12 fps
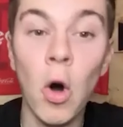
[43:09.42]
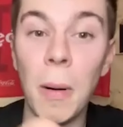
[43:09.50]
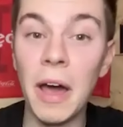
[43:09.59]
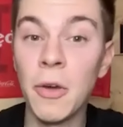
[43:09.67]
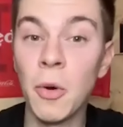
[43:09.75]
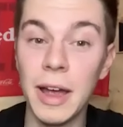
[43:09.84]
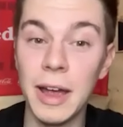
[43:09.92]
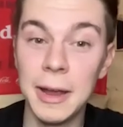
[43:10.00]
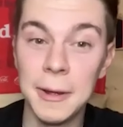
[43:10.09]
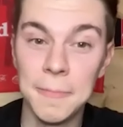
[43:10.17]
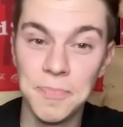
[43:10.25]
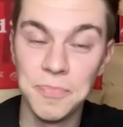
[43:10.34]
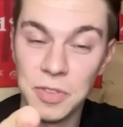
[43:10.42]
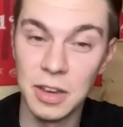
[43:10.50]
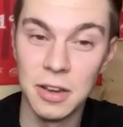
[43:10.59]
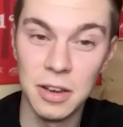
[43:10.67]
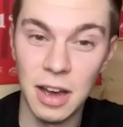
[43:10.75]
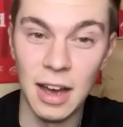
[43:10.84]
Oh, by the way,
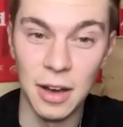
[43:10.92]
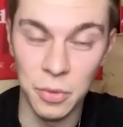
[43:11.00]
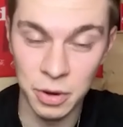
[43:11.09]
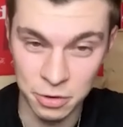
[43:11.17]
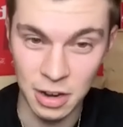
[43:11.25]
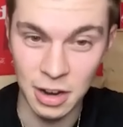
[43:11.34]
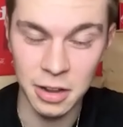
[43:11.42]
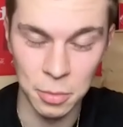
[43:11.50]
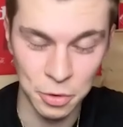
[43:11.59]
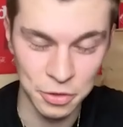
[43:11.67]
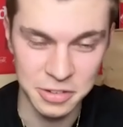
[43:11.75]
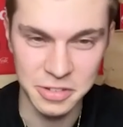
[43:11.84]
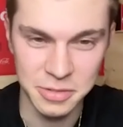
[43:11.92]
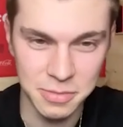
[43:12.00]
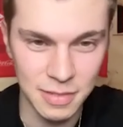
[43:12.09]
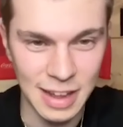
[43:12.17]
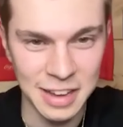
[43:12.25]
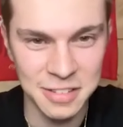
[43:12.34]
uh we were talking about this
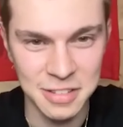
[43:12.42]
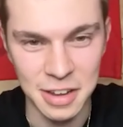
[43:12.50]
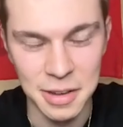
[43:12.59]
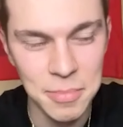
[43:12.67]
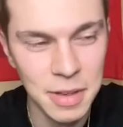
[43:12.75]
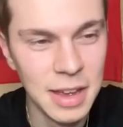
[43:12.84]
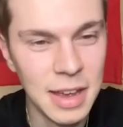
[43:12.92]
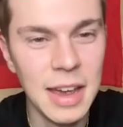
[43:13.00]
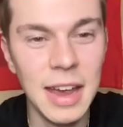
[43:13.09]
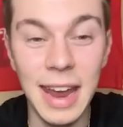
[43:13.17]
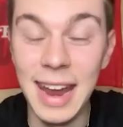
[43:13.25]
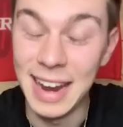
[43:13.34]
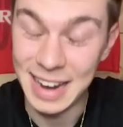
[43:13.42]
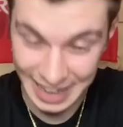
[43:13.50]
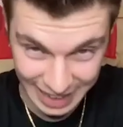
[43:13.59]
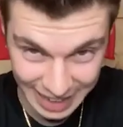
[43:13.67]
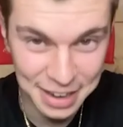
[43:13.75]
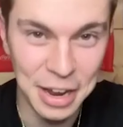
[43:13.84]
last time. It
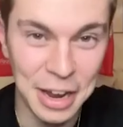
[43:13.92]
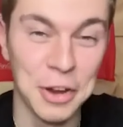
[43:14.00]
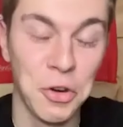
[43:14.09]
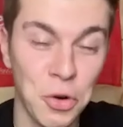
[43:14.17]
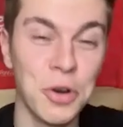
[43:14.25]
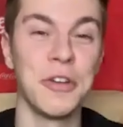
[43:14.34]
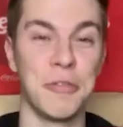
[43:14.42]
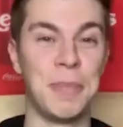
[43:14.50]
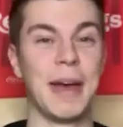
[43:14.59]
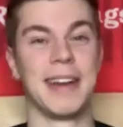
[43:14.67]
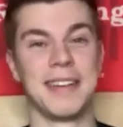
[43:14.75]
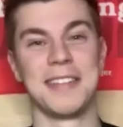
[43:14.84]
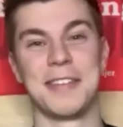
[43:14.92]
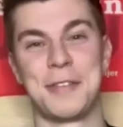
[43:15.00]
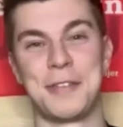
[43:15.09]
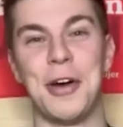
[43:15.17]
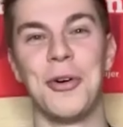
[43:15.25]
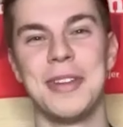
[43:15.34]
can it could have been the
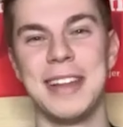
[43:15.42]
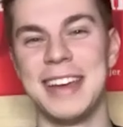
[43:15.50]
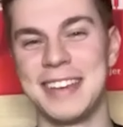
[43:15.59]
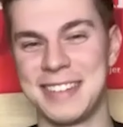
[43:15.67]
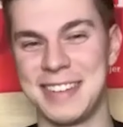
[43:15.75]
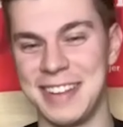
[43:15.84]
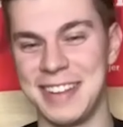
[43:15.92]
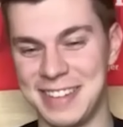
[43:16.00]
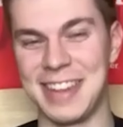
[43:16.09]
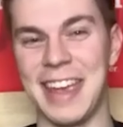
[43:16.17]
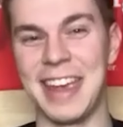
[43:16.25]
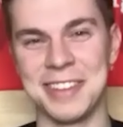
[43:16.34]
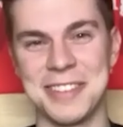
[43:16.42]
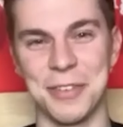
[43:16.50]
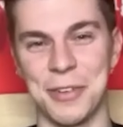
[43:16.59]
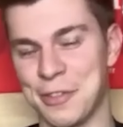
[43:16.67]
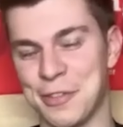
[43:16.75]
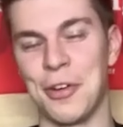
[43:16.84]
Salt Lake City Saints
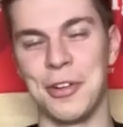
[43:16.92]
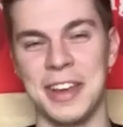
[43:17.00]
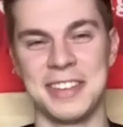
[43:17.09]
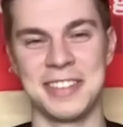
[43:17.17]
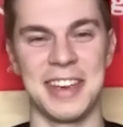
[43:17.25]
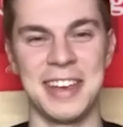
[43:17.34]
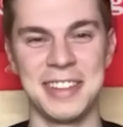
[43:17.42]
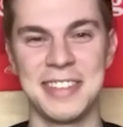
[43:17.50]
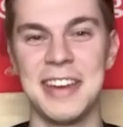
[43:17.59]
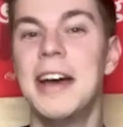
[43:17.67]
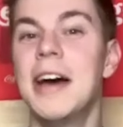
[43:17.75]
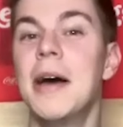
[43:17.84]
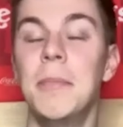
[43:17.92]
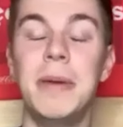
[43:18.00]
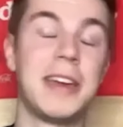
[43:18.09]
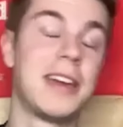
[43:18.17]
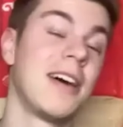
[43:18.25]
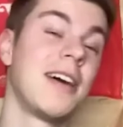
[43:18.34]
or the Salt Lake Saints mm.
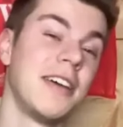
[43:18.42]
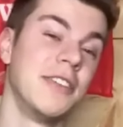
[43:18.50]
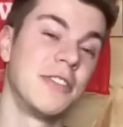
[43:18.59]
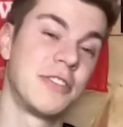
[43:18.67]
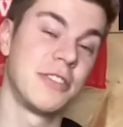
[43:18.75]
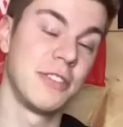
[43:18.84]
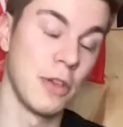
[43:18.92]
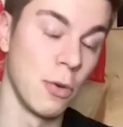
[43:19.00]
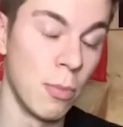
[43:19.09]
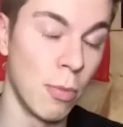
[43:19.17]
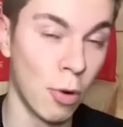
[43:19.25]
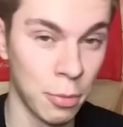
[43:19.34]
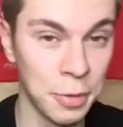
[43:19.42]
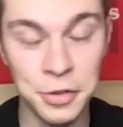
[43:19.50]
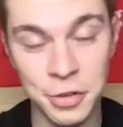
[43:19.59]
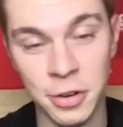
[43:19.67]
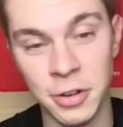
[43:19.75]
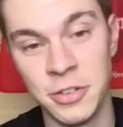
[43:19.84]
because the Mormon
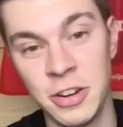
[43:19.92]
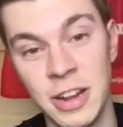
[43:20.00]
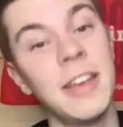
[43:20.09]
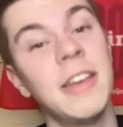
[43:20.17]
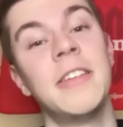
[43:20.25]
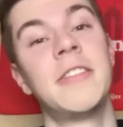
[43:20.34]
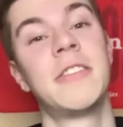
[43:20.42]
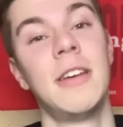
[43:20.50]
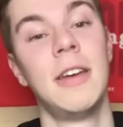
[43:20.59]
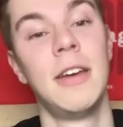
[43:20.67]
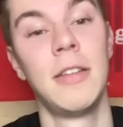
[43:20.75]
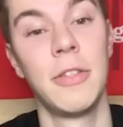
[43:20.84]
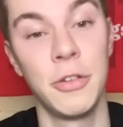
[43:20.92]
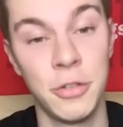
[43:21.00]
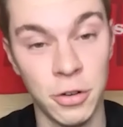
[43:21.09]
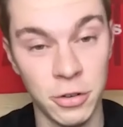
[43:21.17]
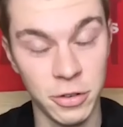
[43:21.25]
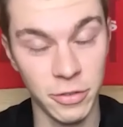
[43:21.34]
Church is the
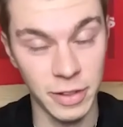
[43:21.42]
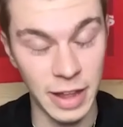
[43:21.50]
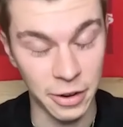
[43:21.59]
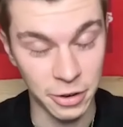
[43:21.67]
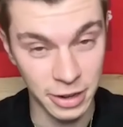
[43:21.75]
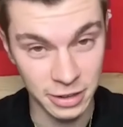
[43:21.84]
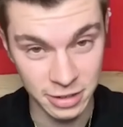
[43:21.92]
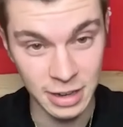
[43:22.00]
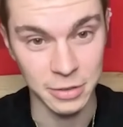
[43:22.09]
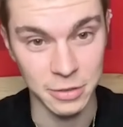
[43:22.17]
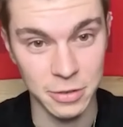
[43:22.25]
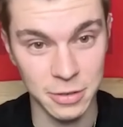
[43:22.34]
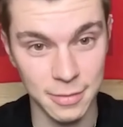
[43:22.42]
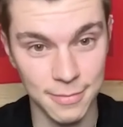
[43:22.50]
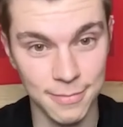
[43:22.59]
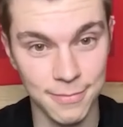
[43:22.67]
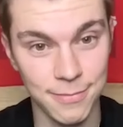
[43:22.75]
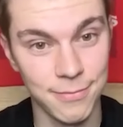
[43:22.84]
Church of Latter-day Saints.
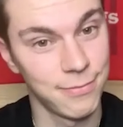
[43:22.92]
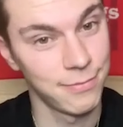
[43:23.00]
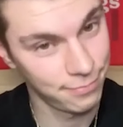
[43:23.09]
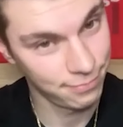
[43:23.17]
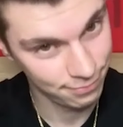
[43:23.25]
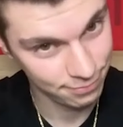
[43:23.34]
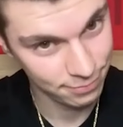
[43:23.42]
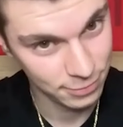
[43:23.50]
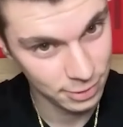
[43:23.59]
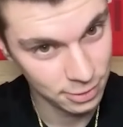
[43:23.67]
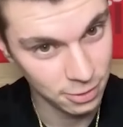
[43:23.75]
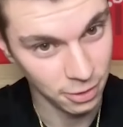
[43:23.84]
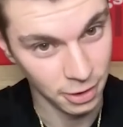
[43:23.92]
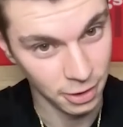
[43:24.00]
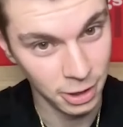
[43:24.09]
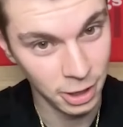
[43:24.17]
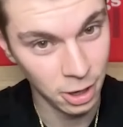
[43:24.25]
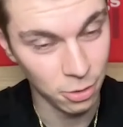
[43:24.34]
So there
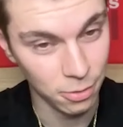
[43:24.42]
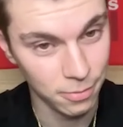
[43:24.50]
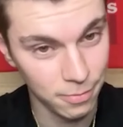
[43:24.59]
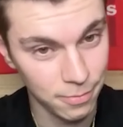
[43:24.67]
you go.